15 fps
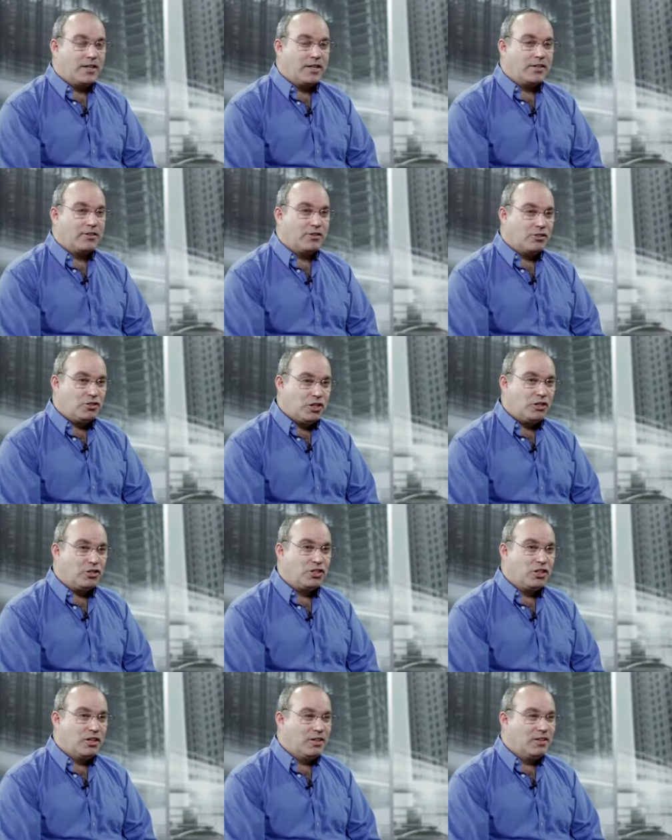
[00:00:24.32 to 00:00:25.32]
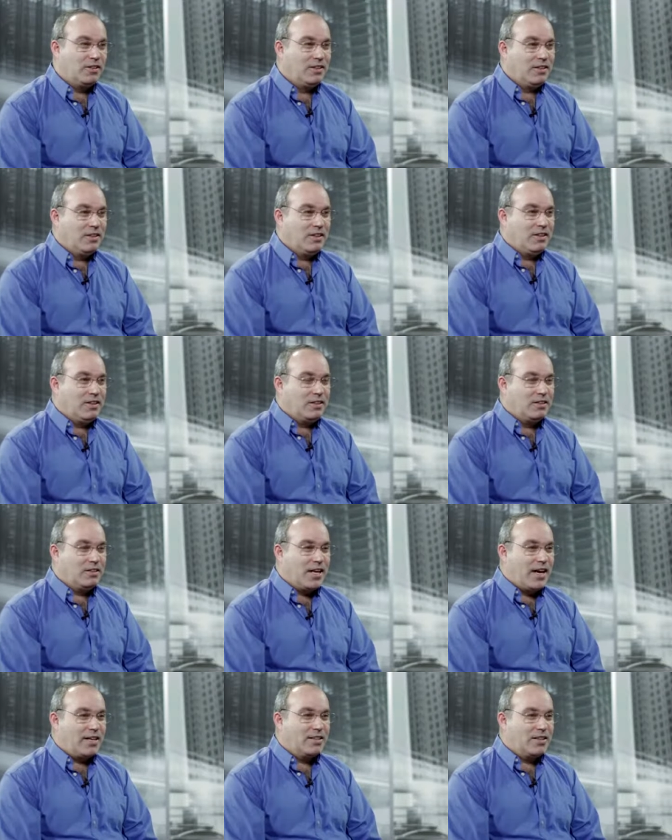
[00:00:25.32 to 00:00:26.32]
out at Churchill,
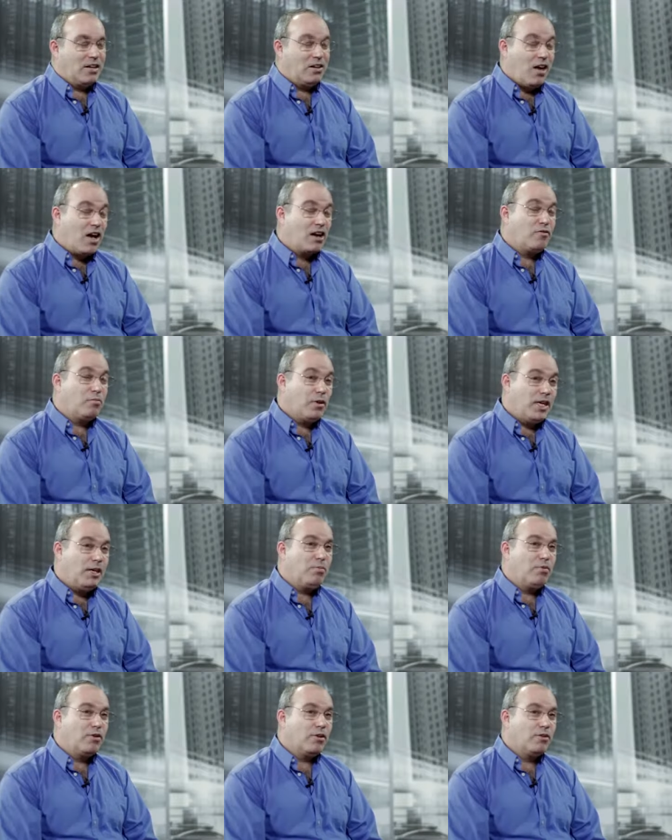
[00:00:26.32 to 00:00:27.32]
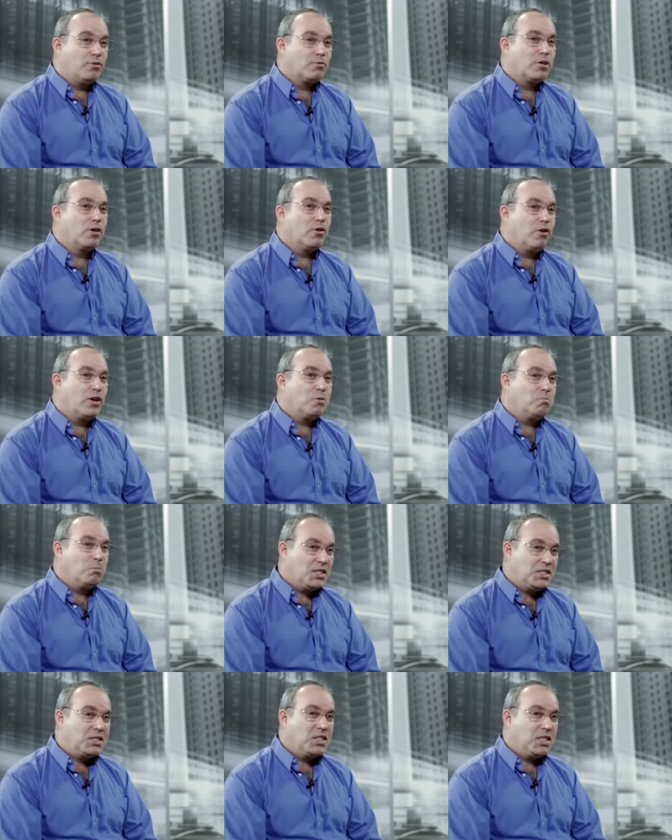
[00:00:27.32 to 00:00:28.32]
that a lot of people were going
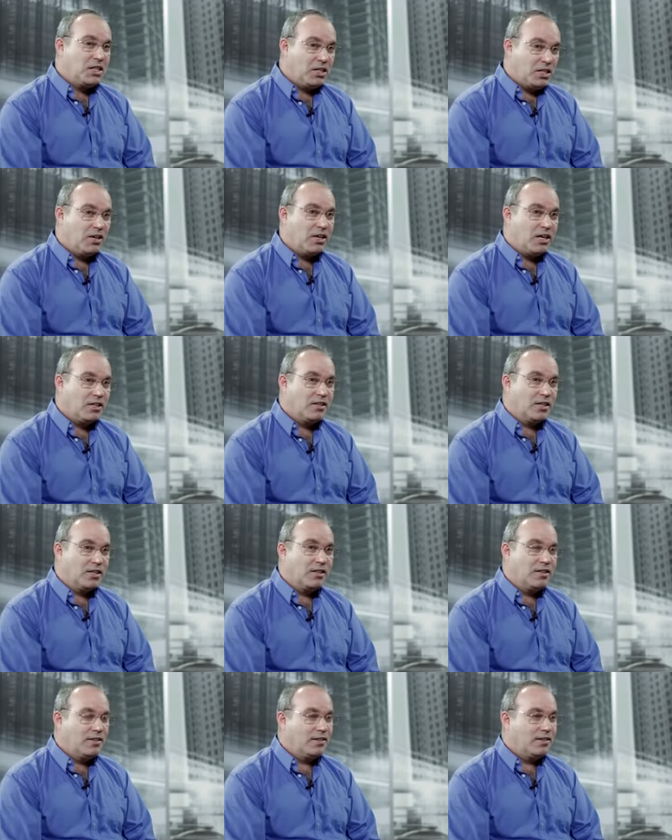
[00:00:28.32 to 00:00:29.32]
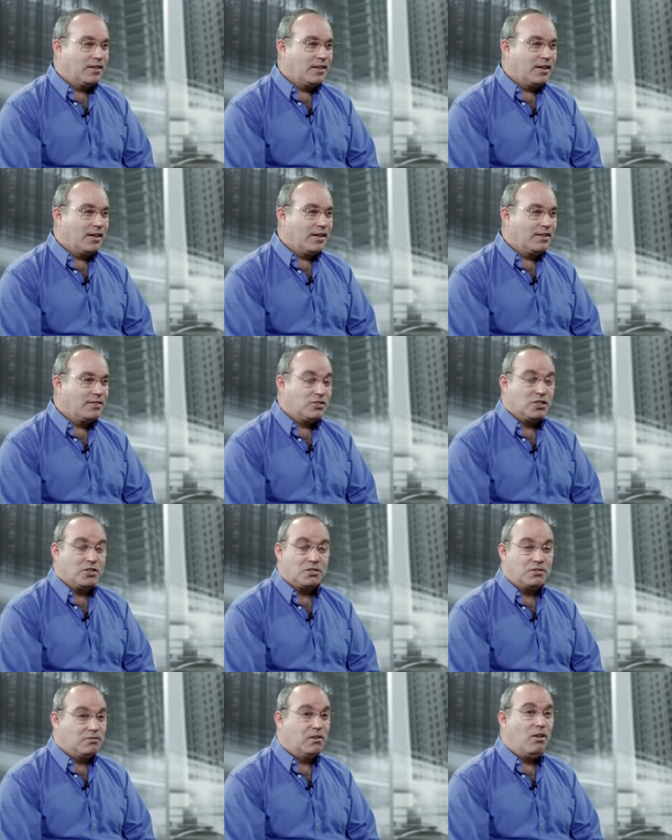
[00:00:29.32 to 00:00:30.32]
missing in the Arctic, just
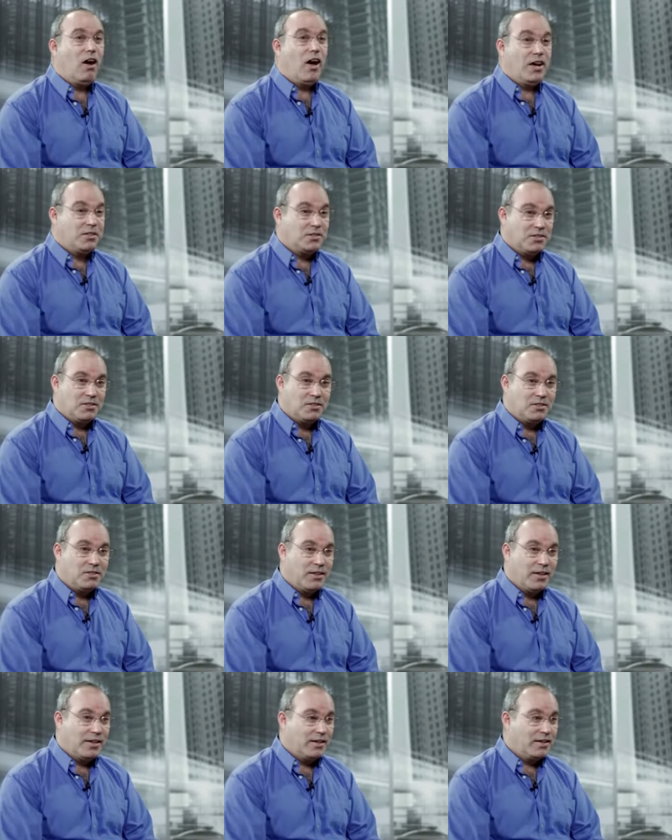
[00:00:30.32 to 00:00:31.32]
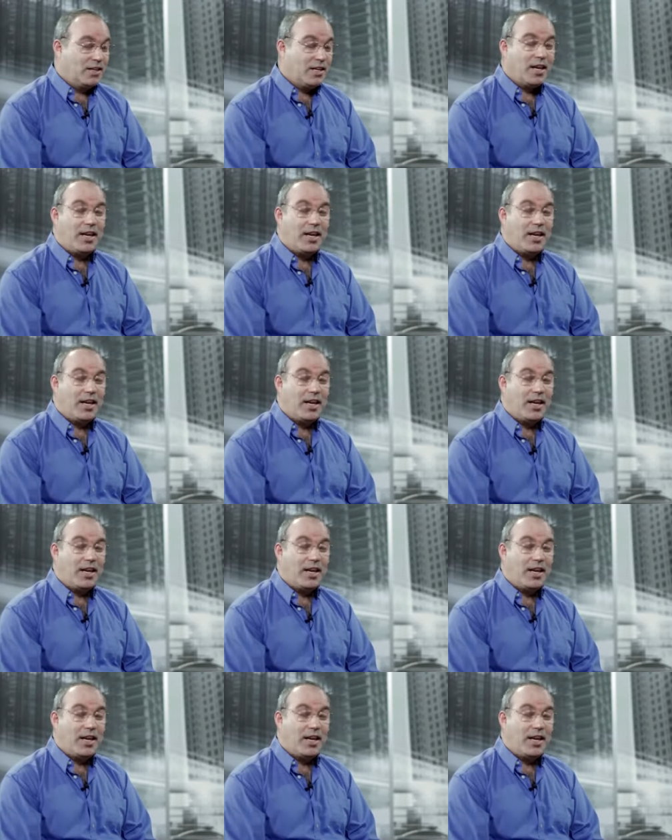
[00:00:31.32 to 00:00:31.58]
lost. And it